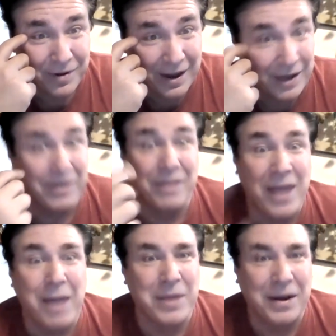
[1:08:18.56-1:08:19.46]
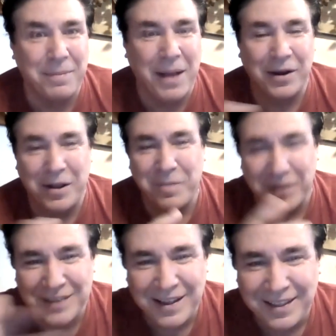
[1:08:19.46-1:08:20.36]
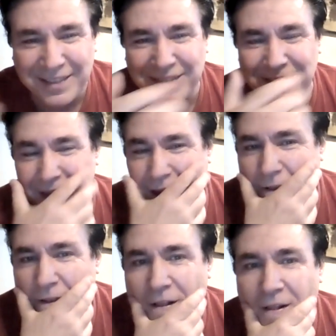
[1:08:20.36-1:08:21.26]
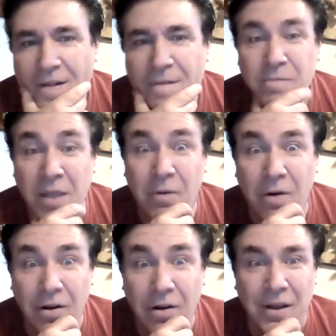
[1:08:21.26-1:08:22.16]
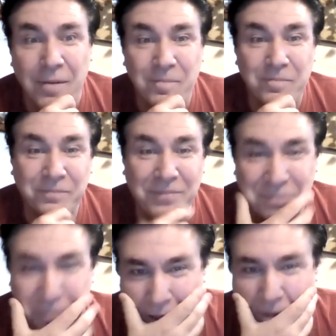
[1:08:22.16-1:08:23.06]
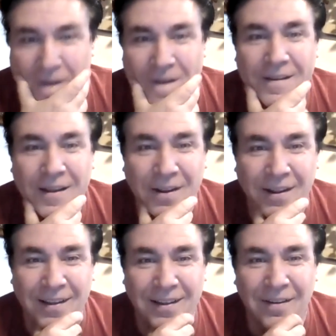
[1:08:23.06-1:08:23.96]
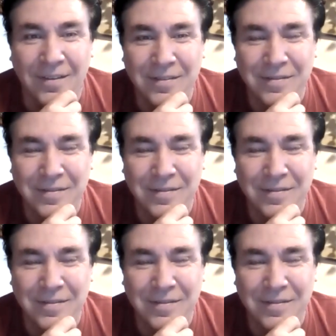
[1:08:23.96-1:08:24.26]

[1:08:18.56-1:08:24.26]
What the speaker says: and I don't have that many about him, but they were all good. it